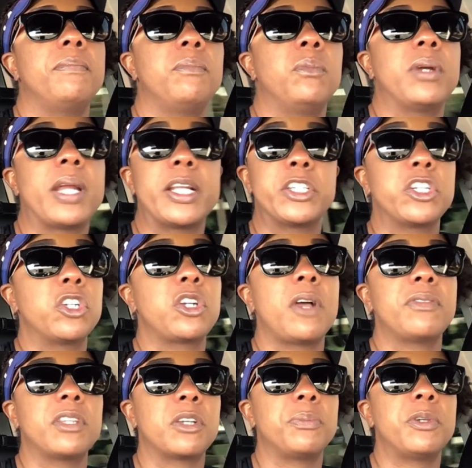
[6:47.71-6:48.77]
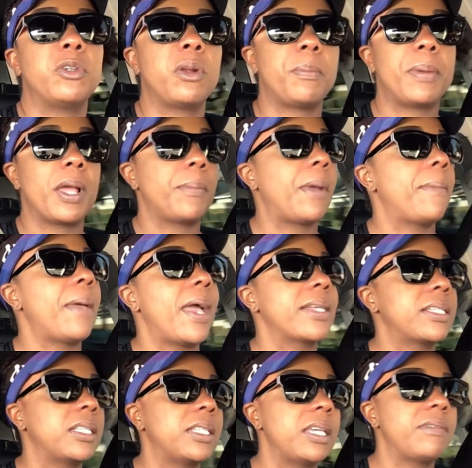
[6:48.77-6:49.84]
when I turn off the computer and pick up my
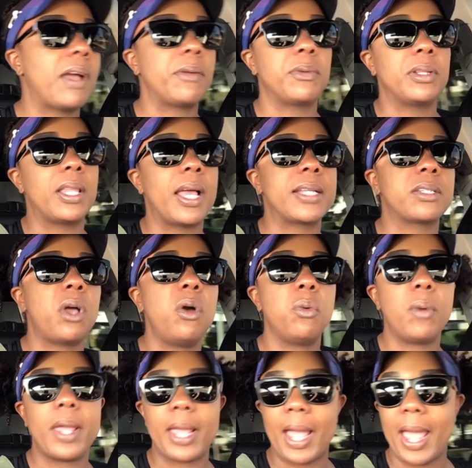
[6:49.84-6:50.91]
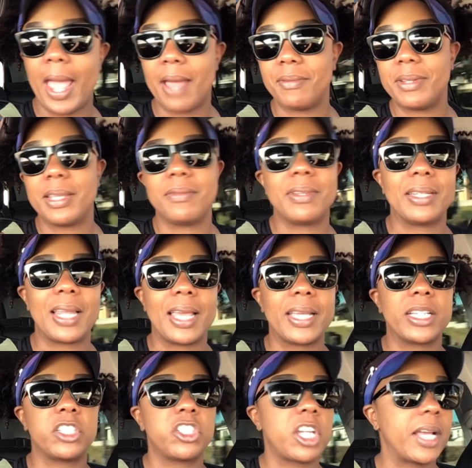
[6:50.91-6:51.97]
bags to leave, I realize, oh wait, I haven't even
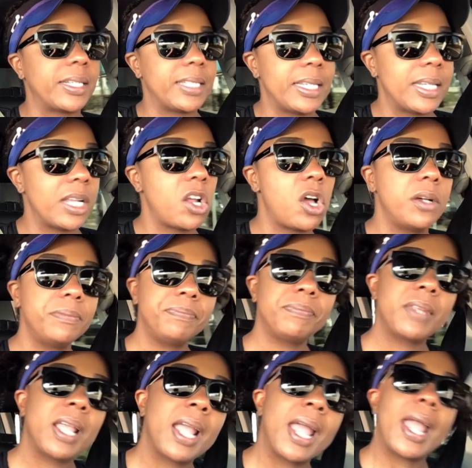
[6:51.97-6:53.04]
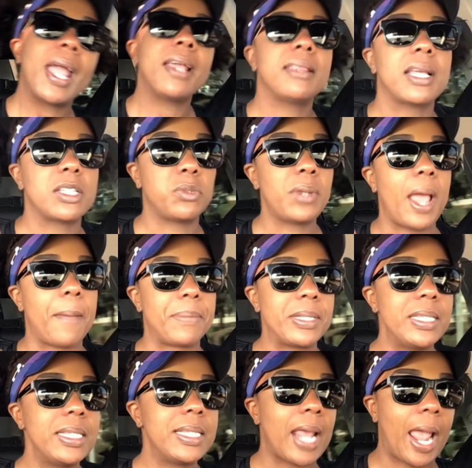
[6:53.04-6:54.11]
like checked in at all. And that's what
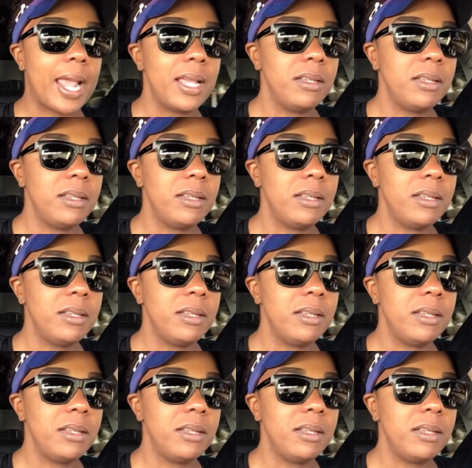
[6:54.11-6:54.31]
happened today.